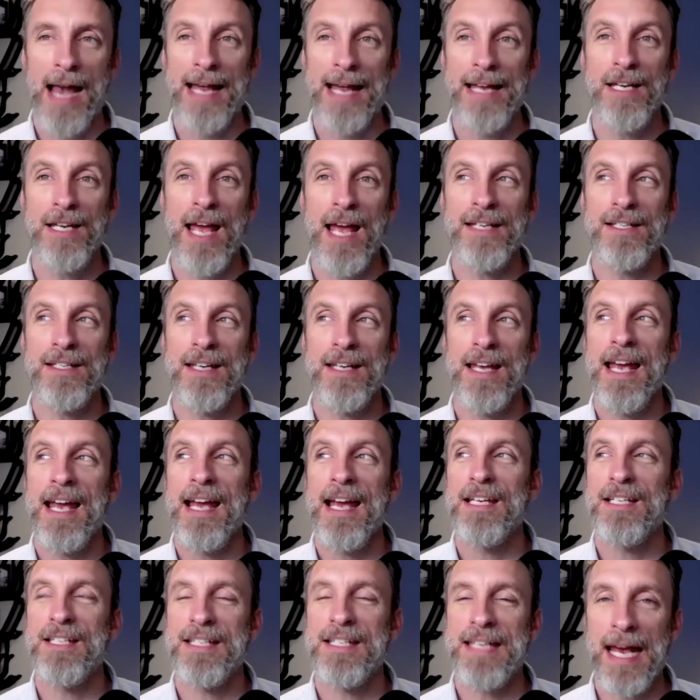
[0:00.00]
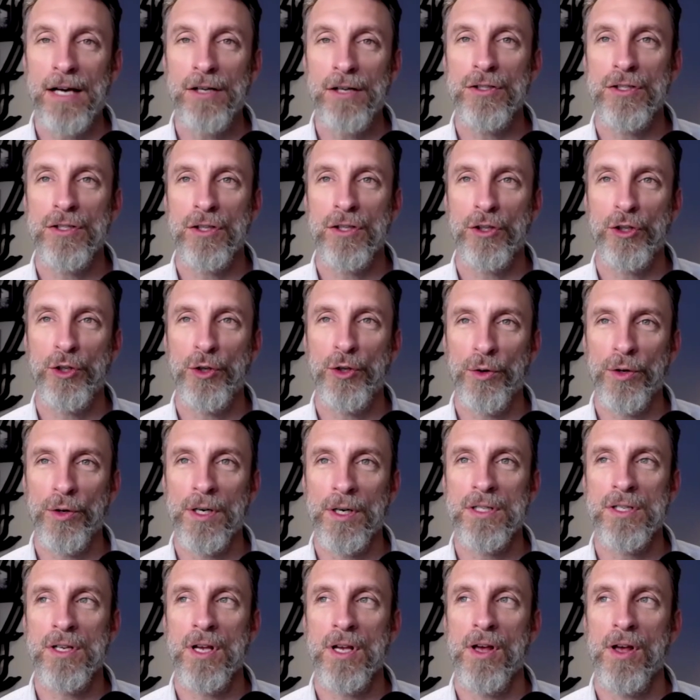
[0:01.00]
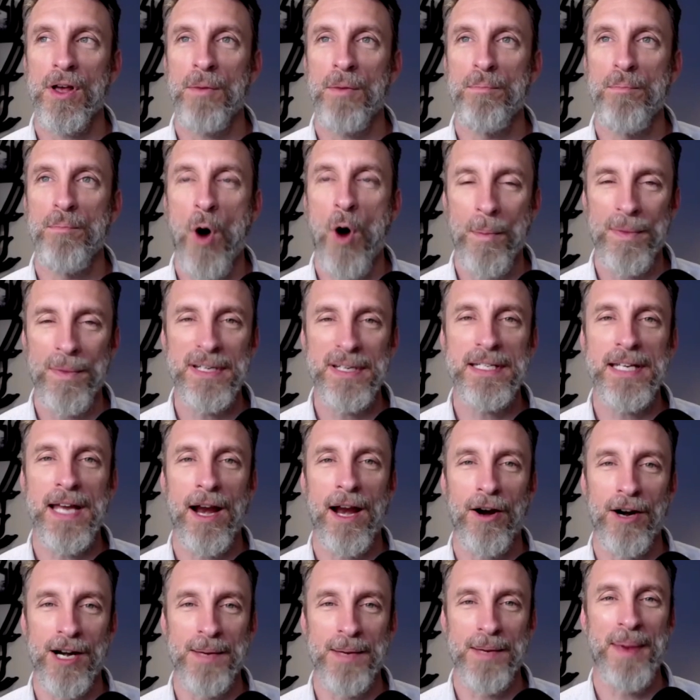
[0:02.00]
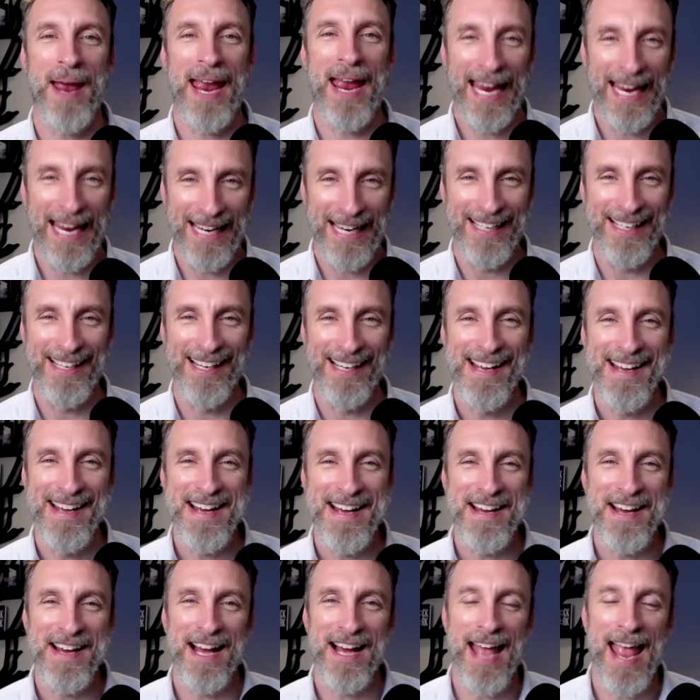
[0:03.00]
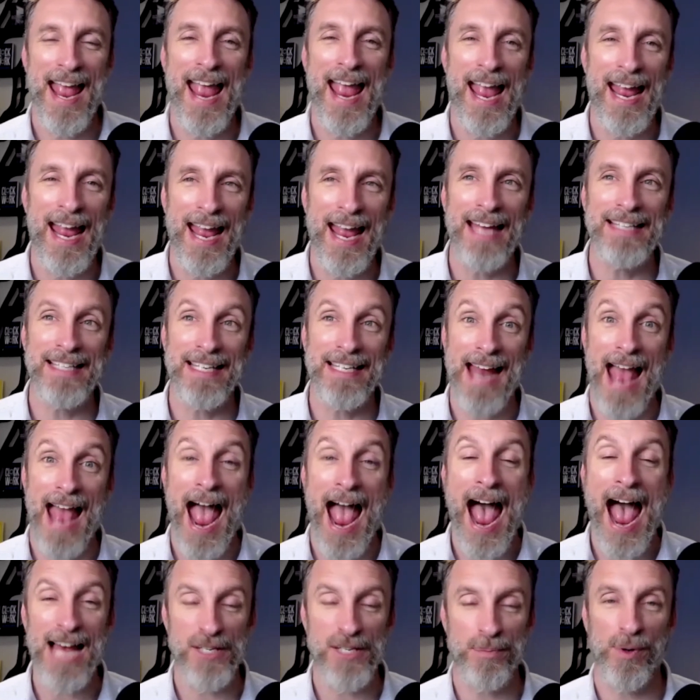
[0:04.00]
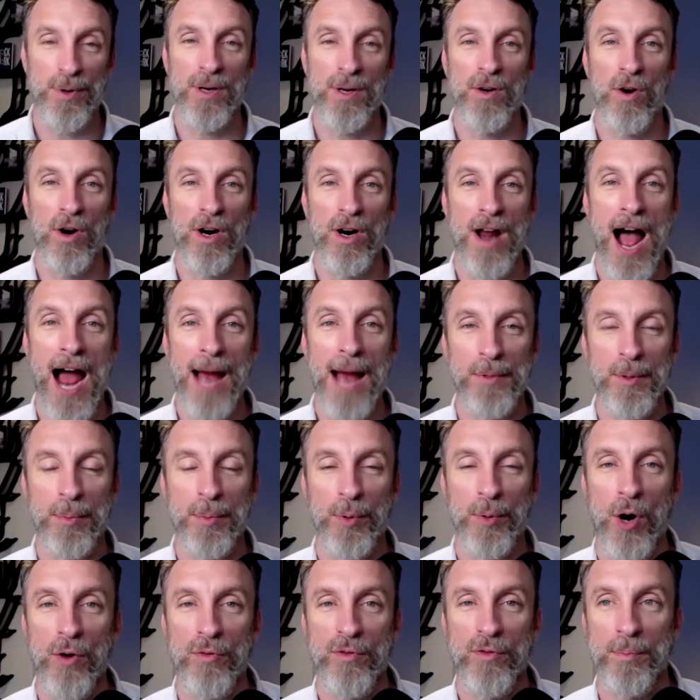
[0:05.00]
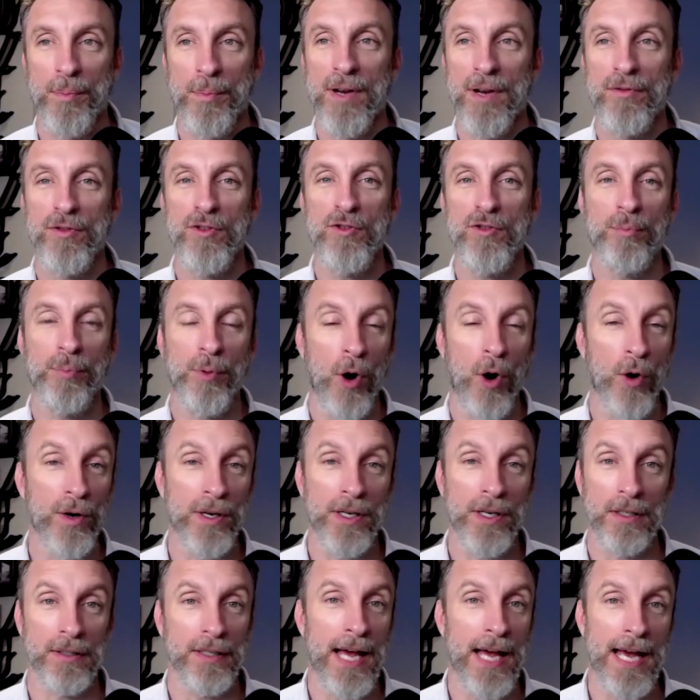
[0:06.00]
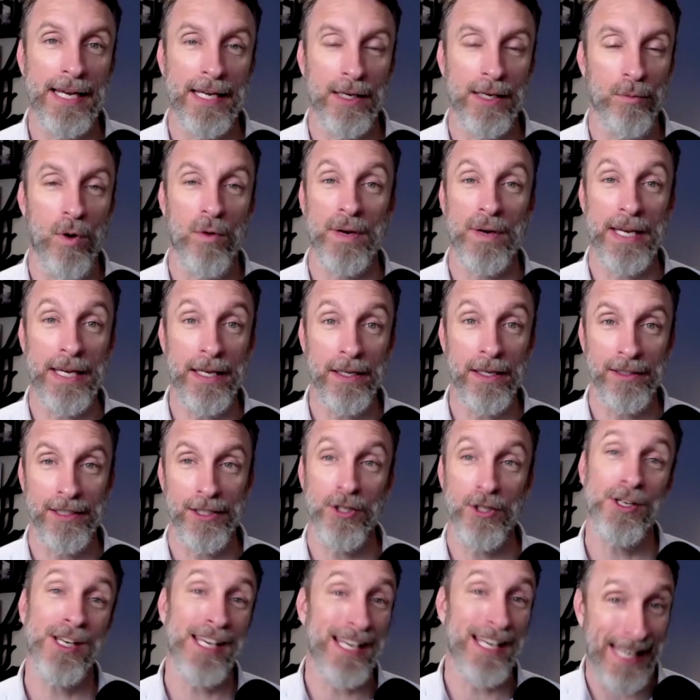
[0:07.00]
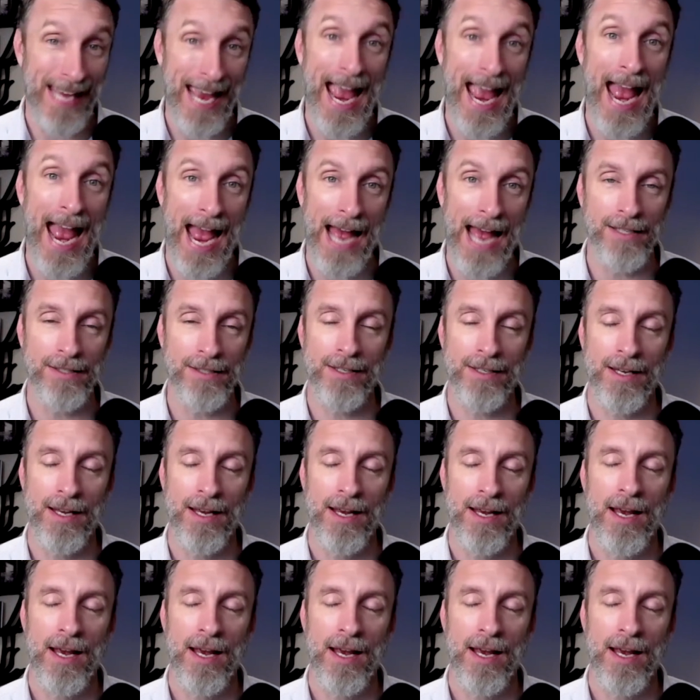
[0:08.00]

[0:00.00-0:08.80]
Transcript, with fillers: It's, it's sales cures momentary pain. Mm. It, it, it's an aspirin or an ibuprofen, but if you've broken your leg, it won't heal it. You need a cast.